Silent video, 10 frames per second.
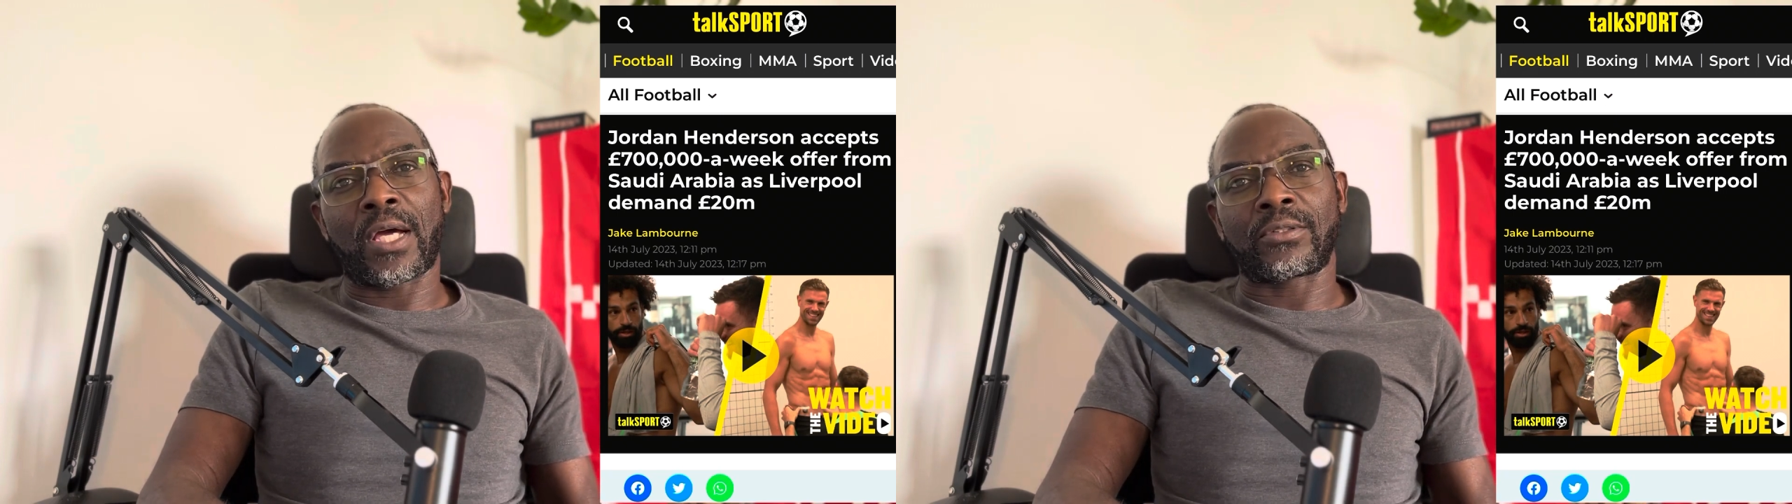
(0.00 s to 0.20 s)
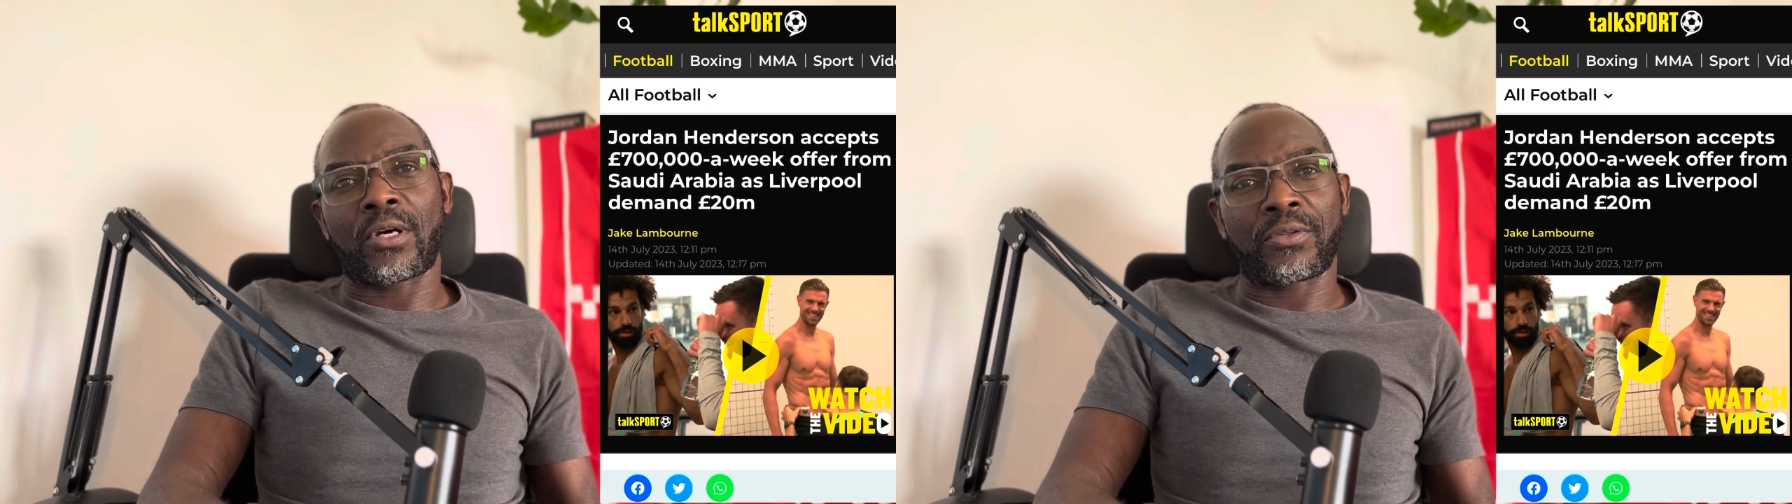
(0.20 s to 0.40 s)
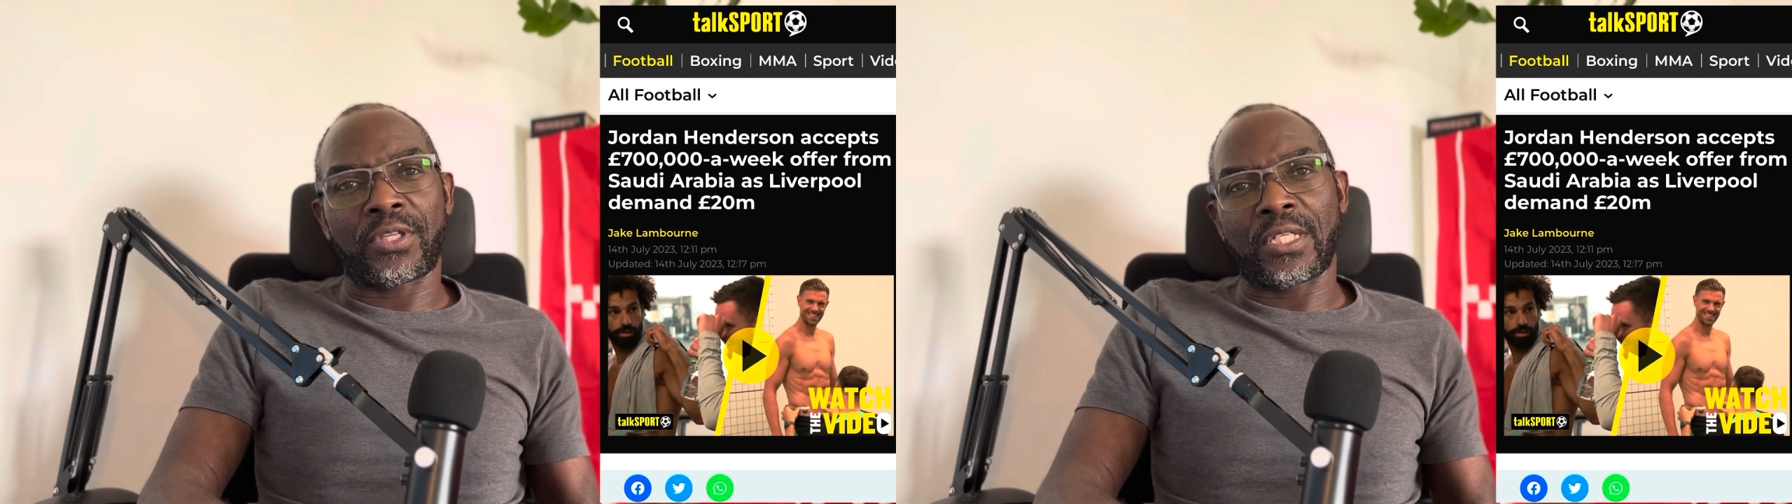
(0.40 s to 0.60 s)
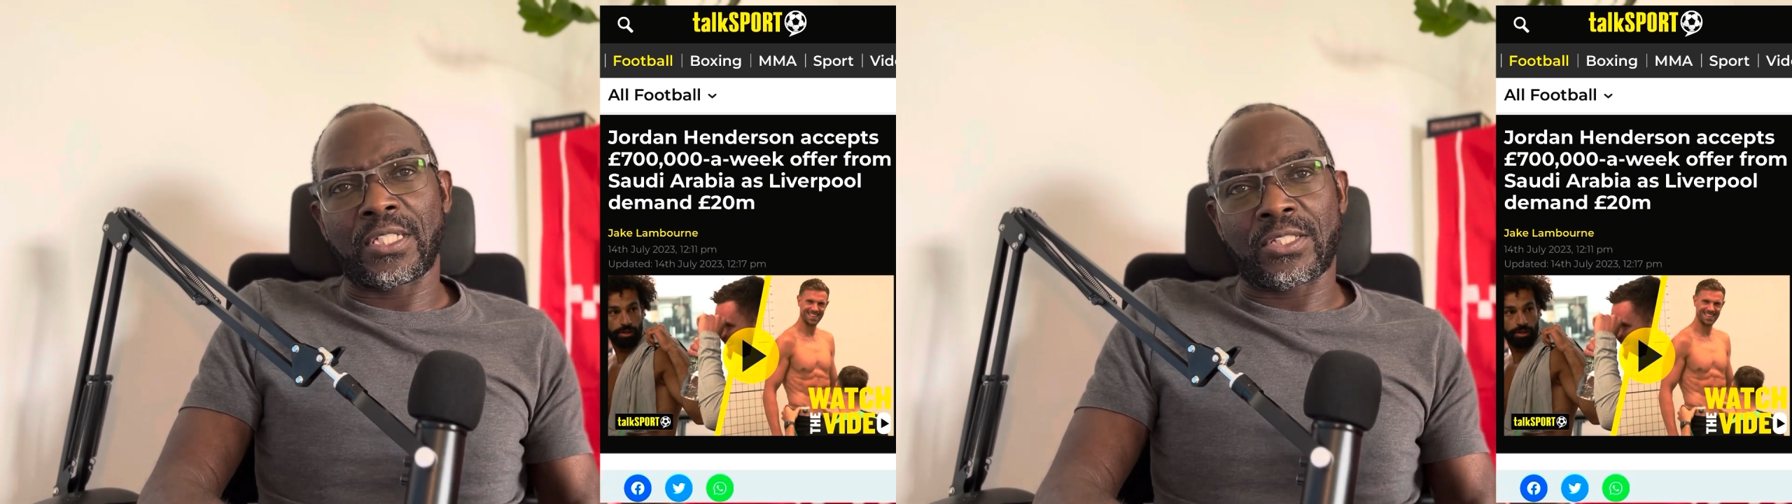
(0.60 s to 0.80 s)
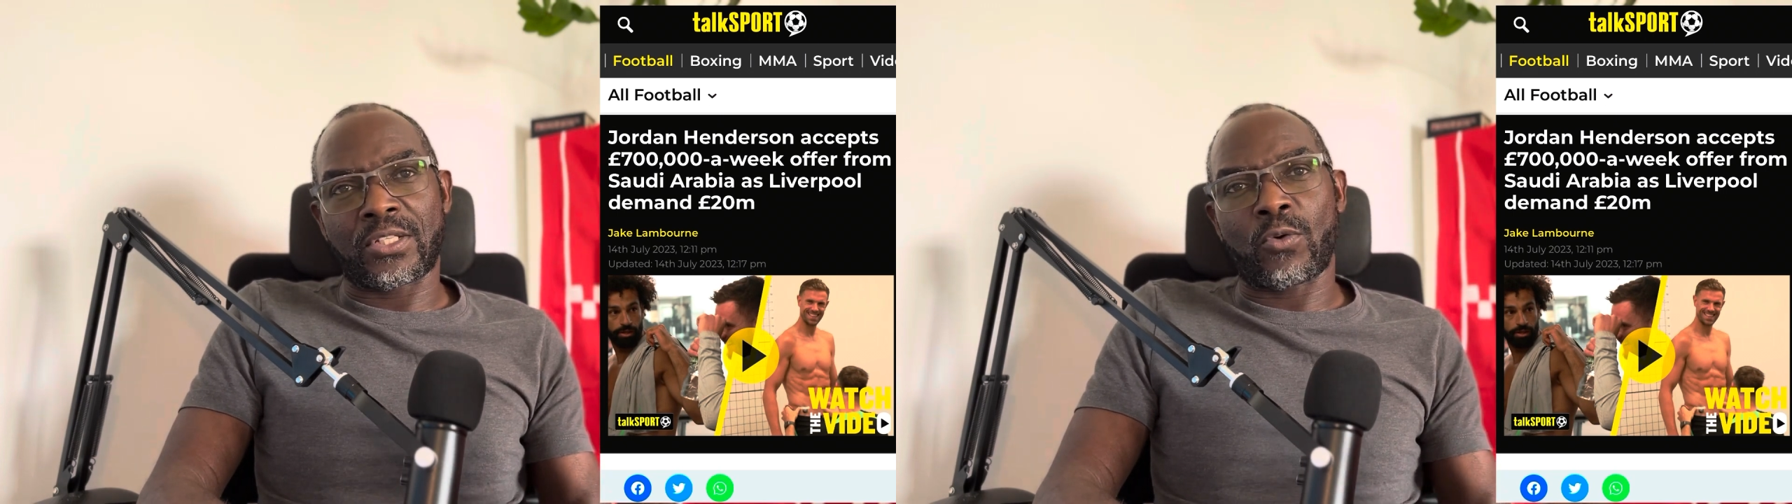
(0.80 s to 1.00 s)
I think
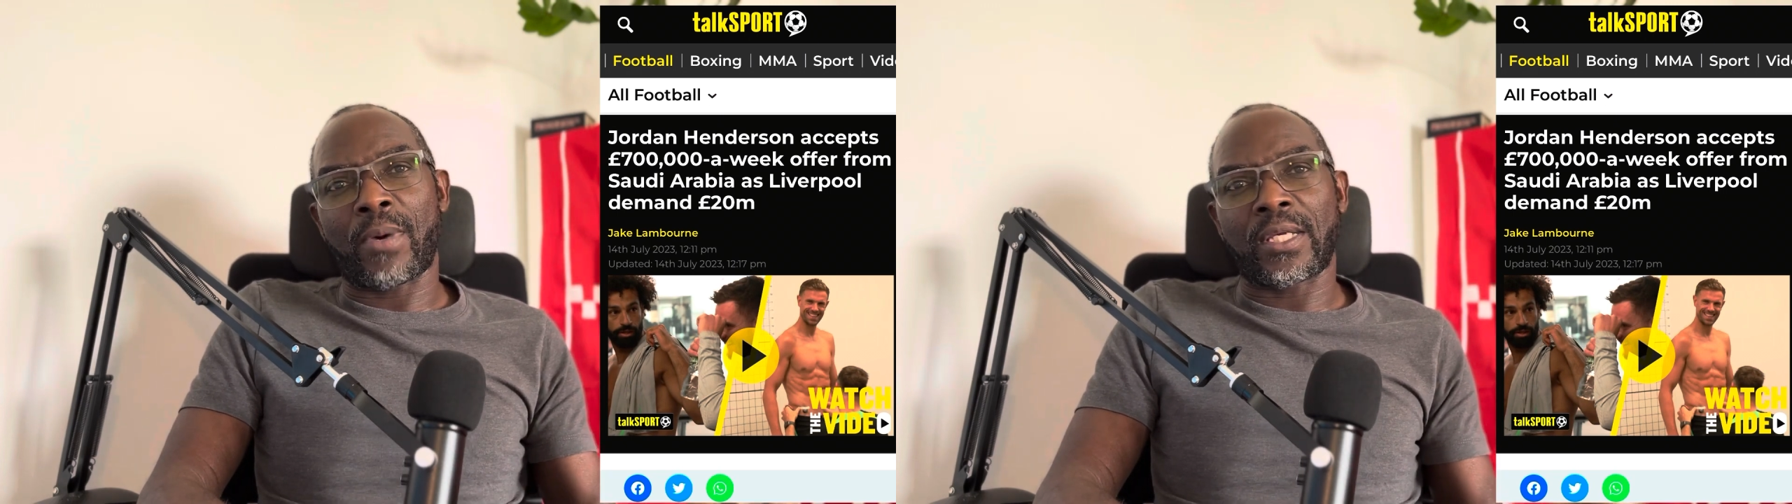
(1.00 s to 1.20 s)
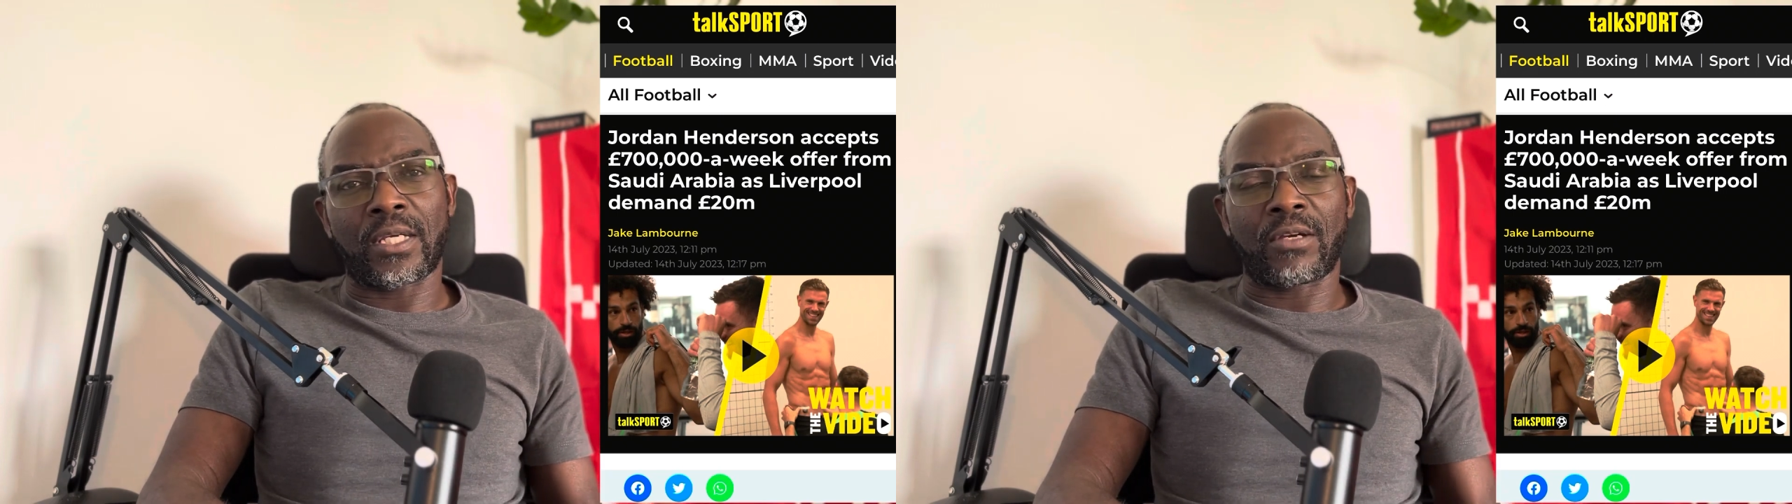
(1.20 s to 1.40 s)
he's still making